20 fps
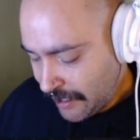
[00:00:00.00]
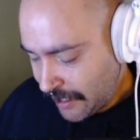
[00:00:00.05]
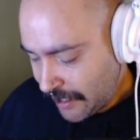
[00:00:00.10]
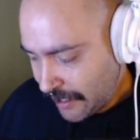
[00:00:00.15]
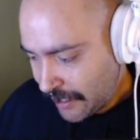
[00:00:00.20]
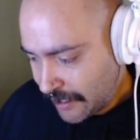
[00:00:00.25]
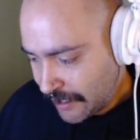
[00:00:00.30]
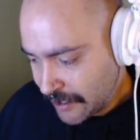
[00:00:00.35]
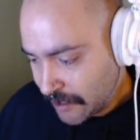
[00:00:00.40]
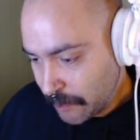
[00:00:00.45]

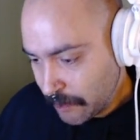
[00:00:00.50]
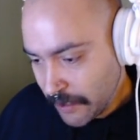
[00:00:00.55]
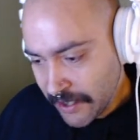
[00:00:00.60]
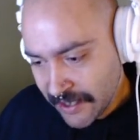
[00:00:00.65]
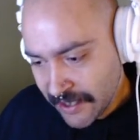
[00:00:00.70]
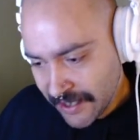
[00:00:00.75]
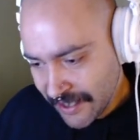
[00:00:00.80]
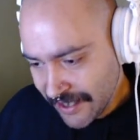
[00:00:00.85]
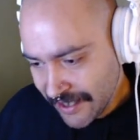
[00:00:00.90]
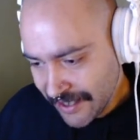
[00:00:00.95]

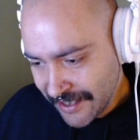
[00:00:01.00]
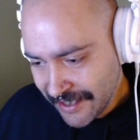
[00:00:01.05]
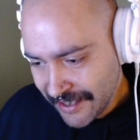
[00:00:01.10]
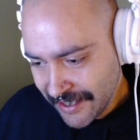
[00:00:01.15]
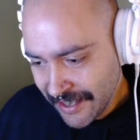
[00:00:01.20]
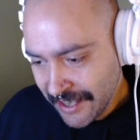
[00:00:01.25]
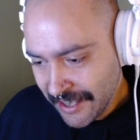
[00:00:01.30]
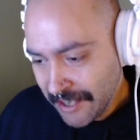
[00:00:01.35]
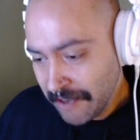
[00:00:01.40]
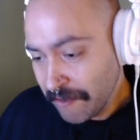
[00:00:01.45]
species
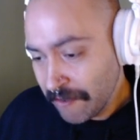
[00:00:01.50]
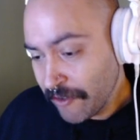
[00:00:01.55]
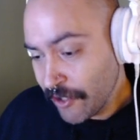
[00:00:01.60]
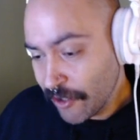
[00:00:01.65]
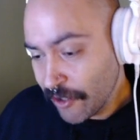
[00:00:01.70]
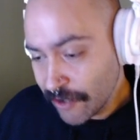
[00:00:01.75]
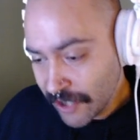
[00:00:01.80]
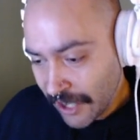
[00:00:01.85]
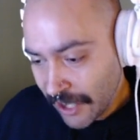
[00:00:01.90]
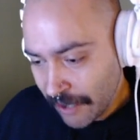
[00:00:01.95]

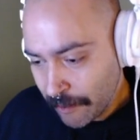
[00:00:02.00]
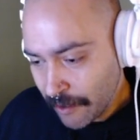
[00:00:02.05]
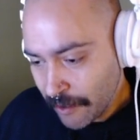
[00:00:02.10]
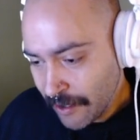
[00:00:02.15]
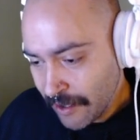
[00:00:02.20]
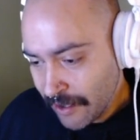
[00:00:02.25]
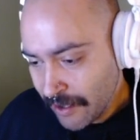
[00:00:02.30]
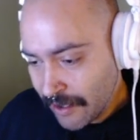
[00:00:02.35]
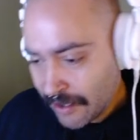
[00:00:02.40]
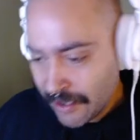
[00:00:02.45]
phenotype
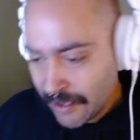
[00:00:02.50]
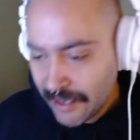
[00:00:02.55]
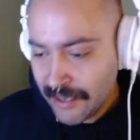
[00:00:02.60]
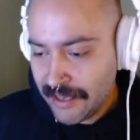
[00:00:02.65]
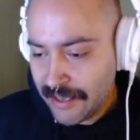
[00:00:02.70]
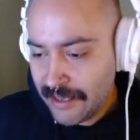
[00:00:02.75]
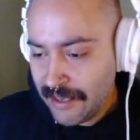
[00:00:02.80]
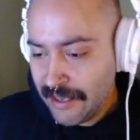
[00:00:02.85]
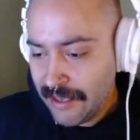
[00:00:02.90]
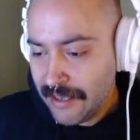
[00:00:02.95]
in a
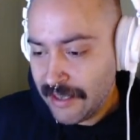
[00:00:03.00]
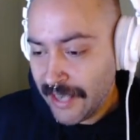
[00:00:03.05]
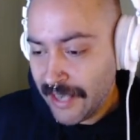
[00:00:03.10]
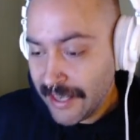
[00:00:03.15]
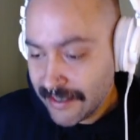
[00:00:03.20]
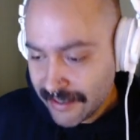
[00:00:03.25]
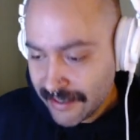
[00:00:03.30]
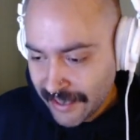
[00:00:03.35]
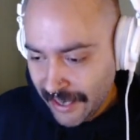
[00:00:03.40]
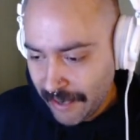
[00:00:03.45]

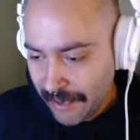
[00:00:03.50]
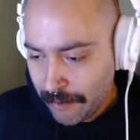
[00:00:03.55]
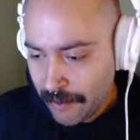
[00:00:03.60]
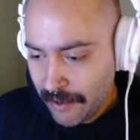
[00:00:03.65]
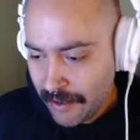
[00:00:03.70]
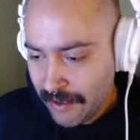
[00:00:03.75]
landscape,